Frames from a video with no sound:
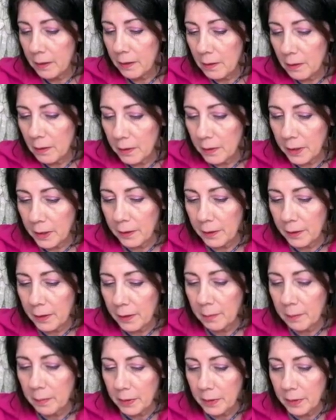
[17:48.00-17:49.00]
know
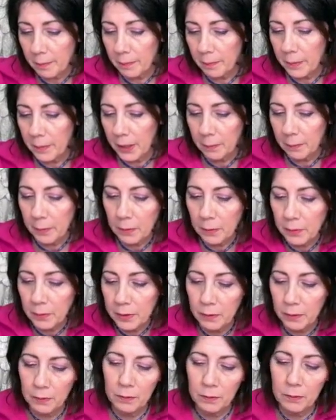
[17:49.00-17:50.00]
anything, but maybe we
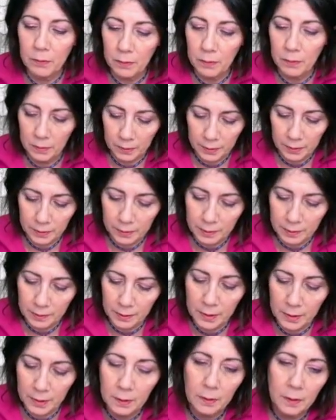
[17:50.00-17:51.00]
do. Let's
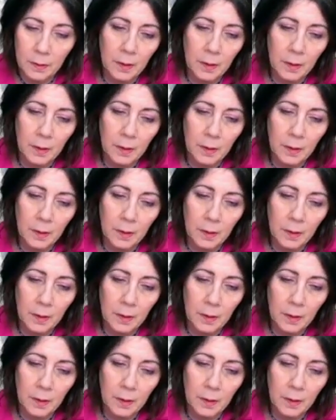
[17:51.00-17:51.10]
see.